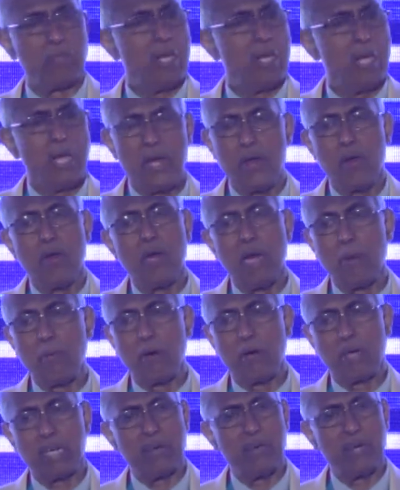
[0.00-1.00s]
No
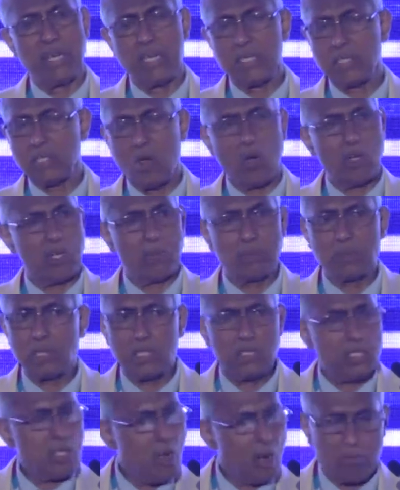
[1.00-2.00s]
laboratory evidence. Autopsy is
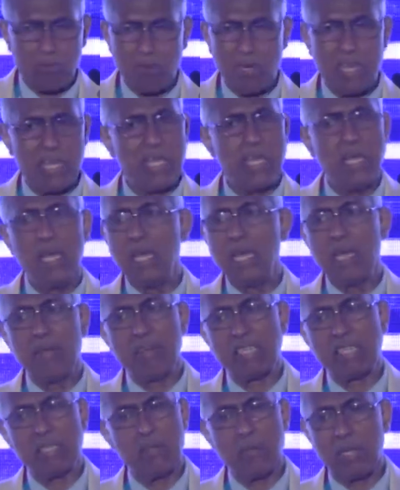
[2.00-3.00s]
not really
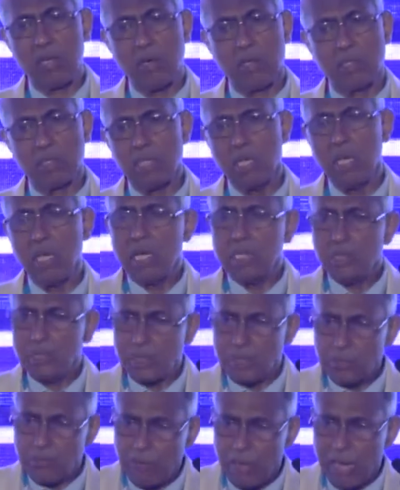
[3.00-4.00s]
effective because
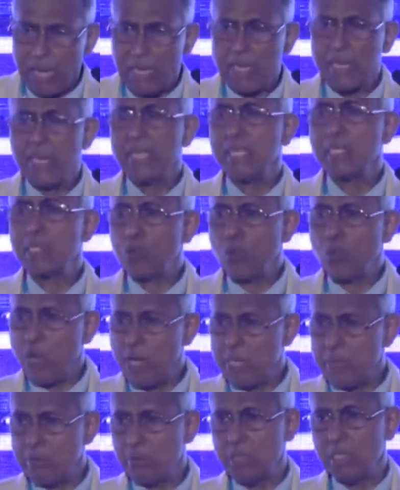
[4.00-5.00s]
finding
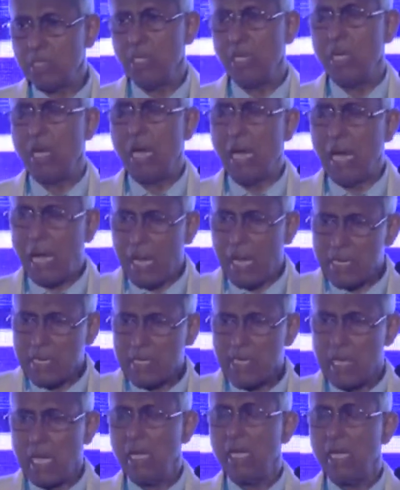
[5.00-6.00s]
squames and
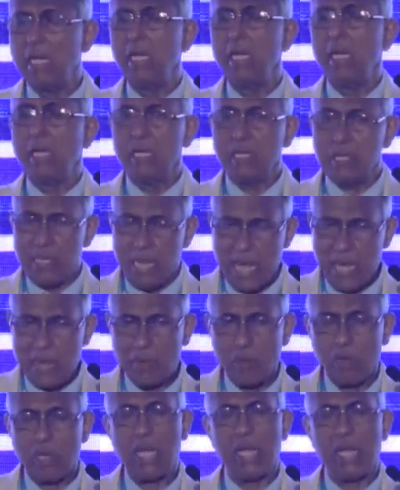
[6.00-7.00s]

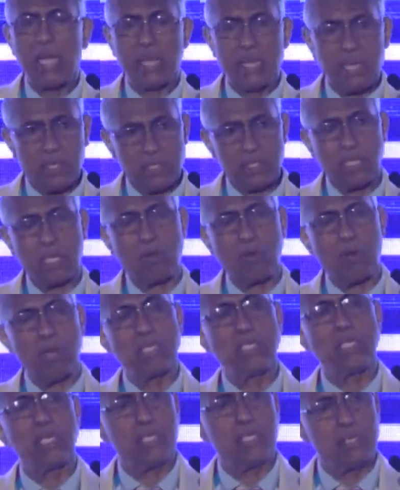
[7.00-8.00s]
lanugo hair in the
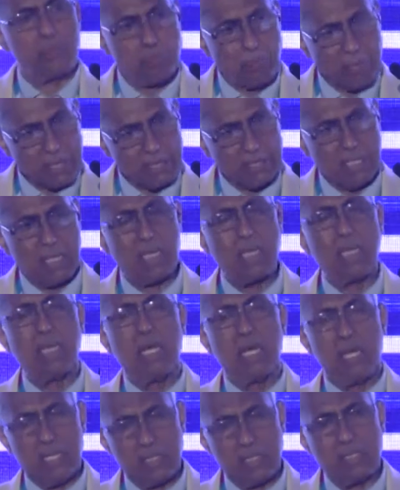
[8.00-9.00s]
circulation is present,
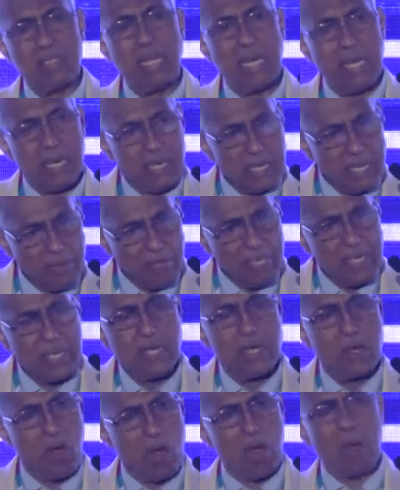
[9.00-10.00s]
is there even in
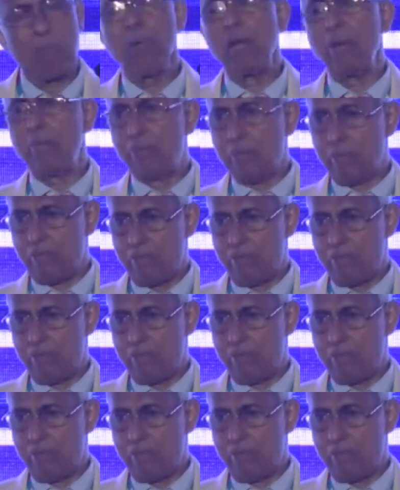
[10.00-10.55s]
normal people.